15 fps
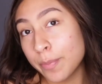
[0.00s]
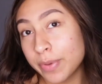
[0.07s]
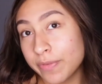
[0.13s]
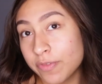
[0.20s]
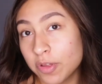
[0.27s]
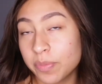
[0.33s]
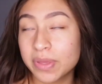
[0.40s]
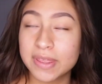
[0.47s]
be
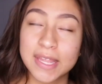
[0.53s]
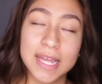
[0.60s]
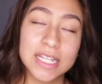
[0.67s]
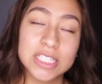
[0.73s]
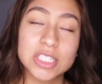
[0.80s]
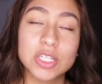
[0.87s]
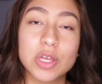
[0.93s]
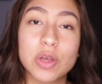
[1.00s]
filming
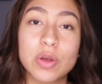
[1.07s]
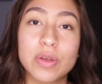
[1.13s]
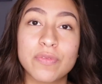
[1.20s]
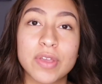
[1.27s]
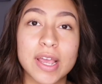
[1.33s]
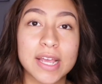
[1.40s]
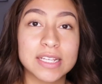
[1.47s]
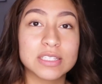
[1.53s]
that. So
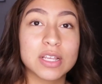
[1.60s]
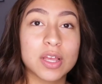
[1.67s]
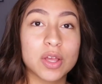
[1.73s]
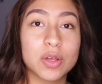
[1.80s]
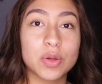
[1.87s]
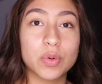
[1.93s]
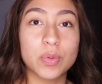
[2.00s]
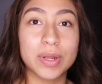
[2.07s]
if you guys
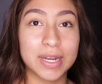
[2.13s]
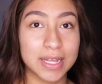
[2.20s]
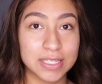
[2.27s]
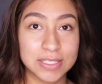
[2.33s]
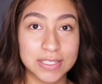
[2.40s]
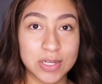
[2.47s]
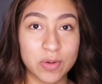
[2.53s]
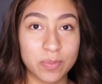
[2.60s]
want to
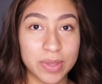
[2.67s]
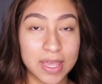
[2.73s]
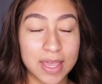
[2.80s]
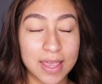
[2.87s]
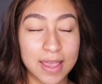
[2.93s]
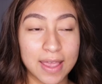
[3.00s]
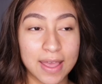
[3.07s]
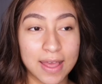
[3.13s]
get to know
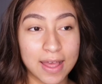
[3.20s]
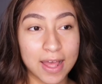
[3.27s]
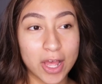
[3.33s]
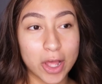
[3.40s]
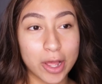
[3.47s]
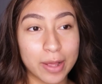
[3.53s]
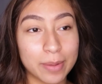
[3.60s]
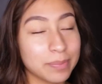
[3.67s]
me,
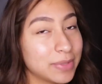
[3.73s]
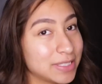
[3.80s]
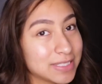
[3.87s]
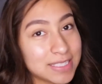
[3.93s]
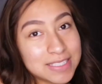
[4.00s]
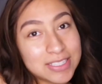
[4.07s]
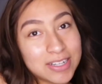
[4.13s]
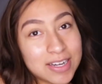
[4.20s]
uh, let's
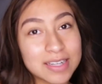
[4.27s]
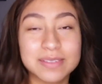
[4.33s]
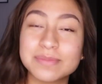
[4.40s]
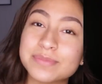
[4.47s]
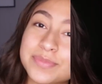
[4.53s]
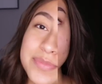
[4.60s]
get started.